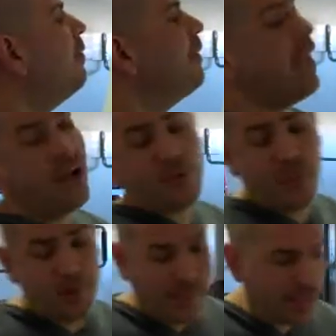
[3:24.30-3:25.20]
But now you're
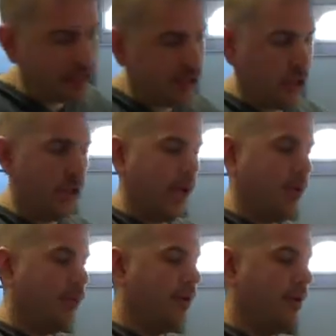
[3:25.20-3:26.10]
probably asking, okay,
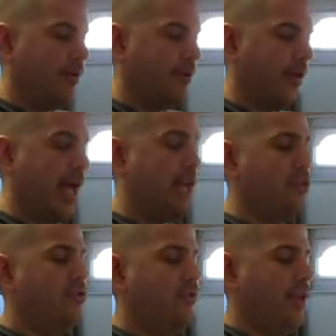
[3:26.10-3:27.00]
well, how
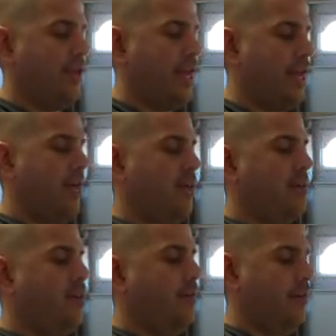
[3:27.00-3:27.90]
did you figure that
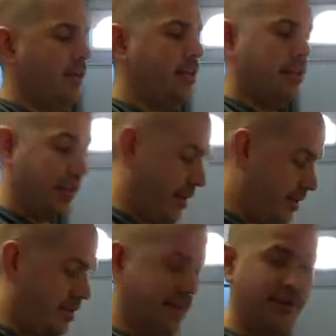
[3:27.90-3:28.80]
out, right?
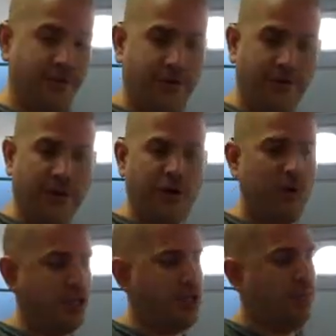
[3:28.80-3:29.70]
That's another fair
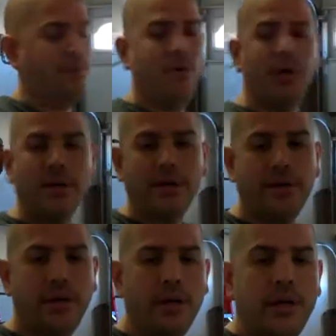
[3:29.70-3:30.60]
question. Let me go ahead
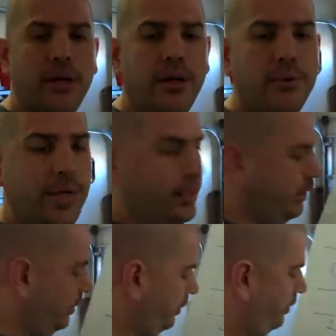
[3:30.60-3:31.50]
and
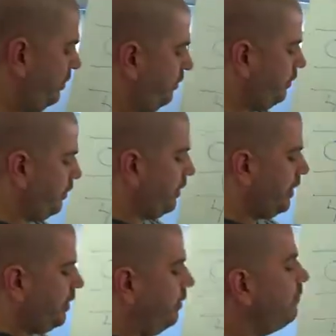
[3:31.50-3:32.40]
erase this real quick
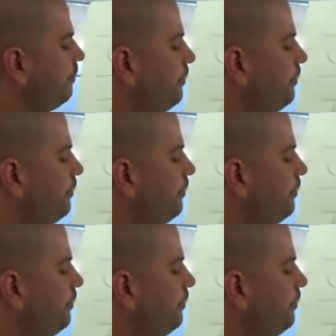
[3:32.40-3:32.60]
here.